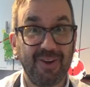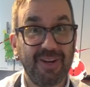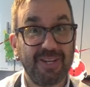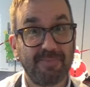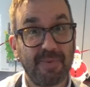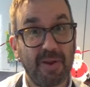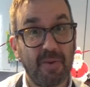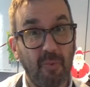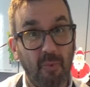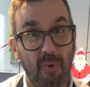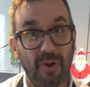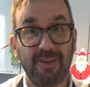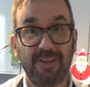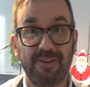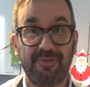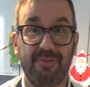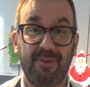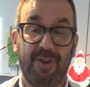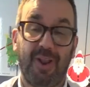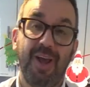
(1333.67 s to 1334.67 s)
It's been
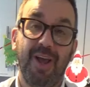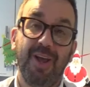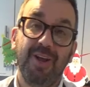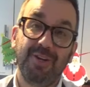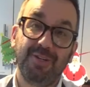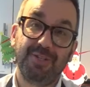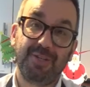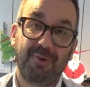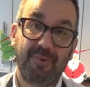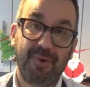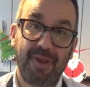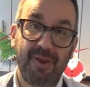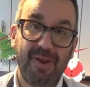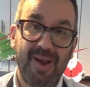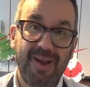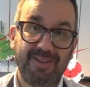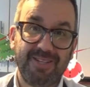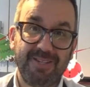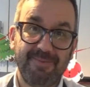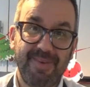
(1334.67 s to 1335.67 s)
wonderful showing you
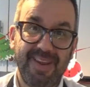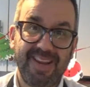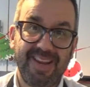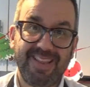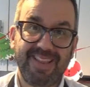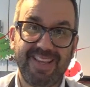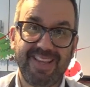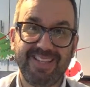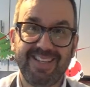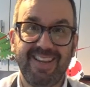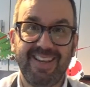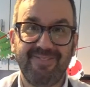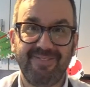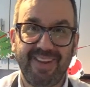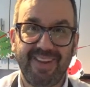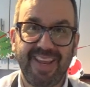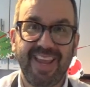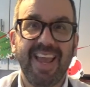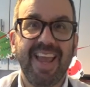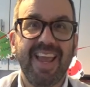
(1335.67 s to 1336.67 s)
how to make these
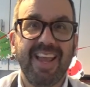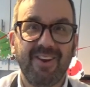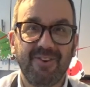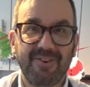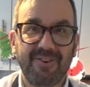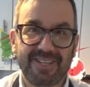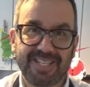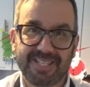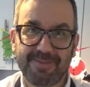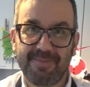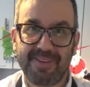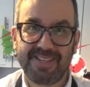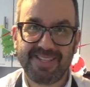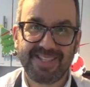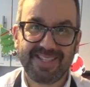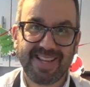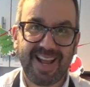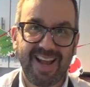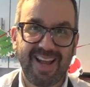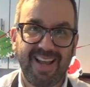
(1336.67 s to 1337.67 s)
lovely Christmas
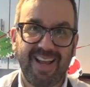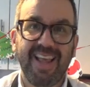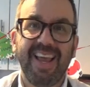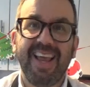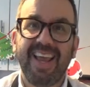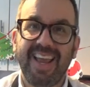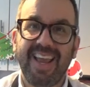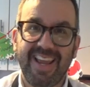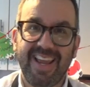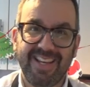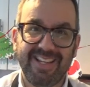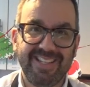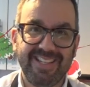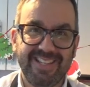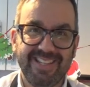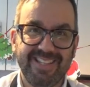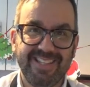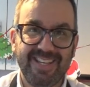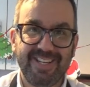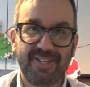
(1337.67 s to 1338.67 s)
style
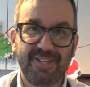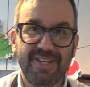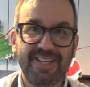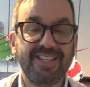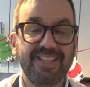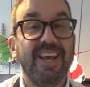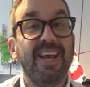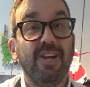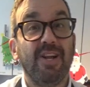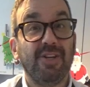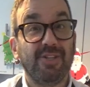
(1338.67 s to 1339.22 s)
Indian dishes.